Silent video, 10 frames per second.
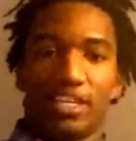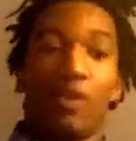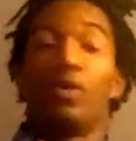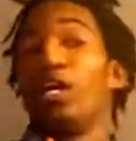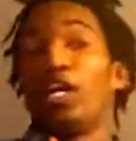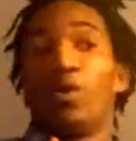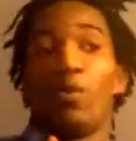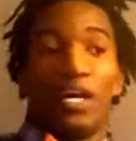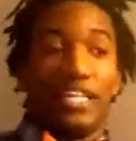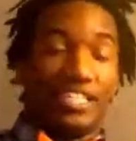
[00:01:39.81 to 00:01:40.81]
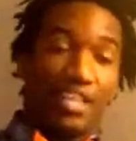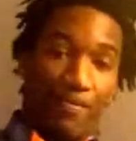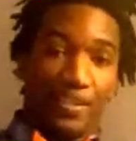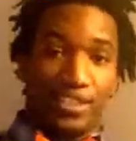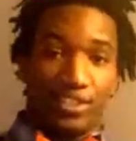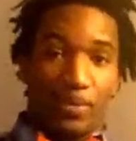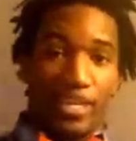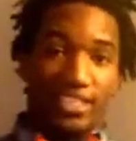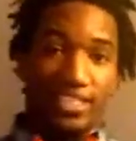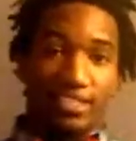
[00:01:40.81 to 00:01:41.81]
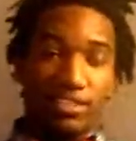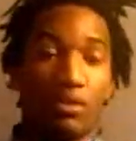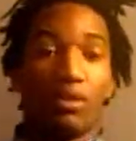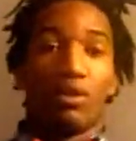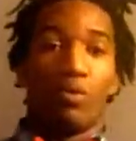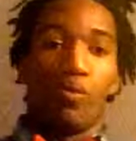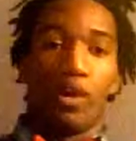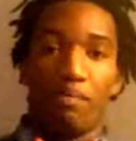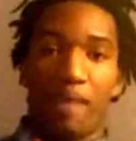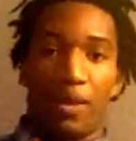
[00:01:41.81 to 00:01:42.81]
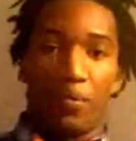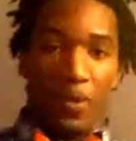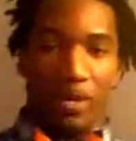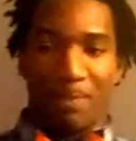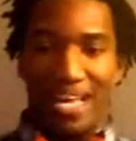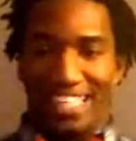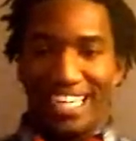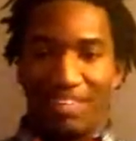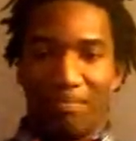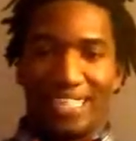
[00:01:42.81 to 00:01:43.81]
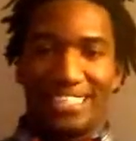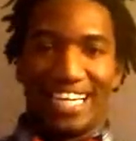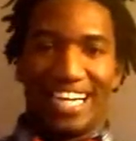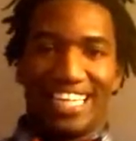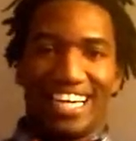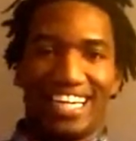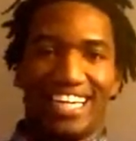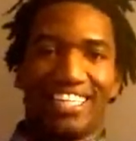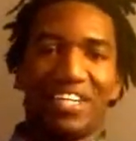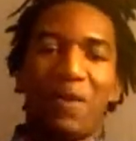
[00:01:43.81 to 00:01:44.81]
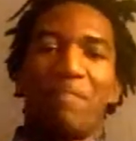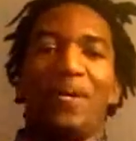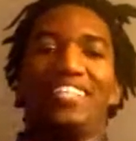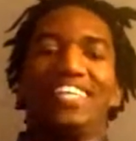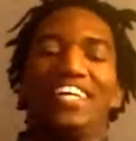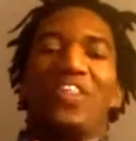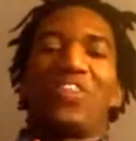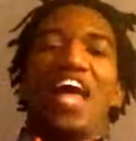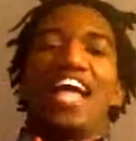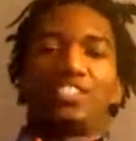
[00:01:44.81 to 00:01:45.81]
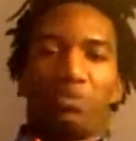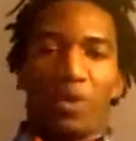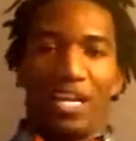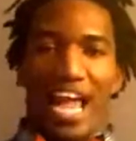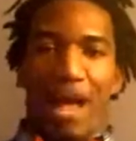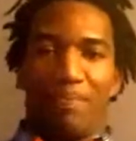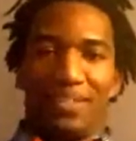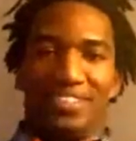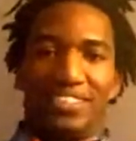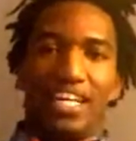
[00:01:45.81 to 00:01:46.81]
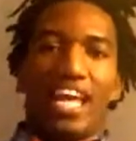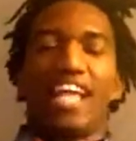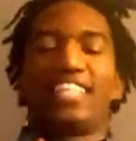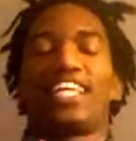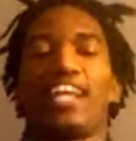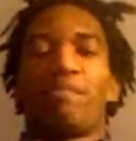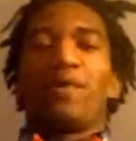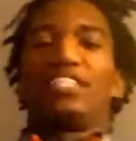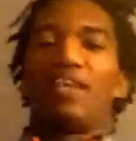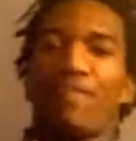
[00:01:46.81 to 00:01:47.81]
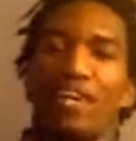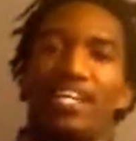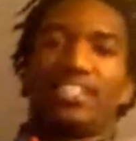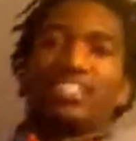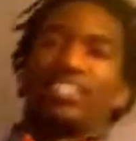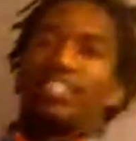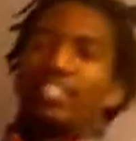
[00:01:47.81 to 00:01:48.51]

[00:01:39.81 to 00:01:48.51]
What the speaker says: Oh, in different situations, one might work better than the other, but that's what happens. It's a lot more difficult.